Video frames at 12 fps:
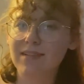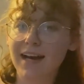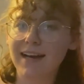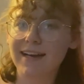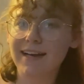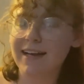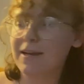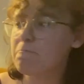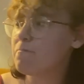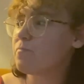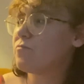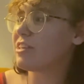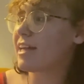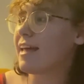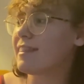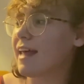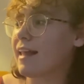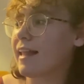I forget
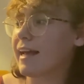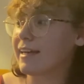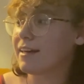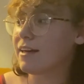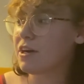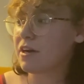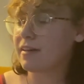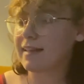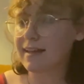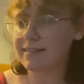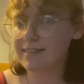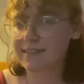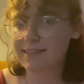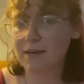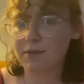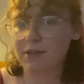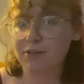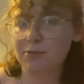that like classics
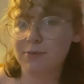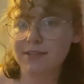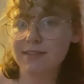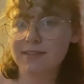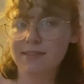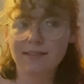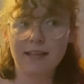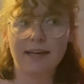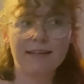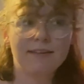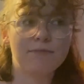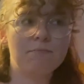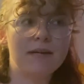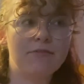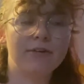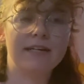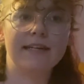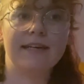can be humorous, like me
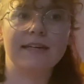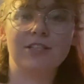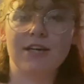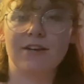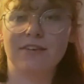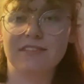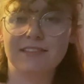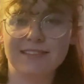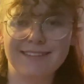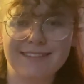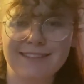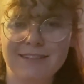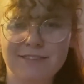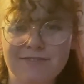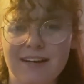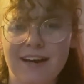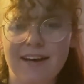reading Jane Austen and stuff,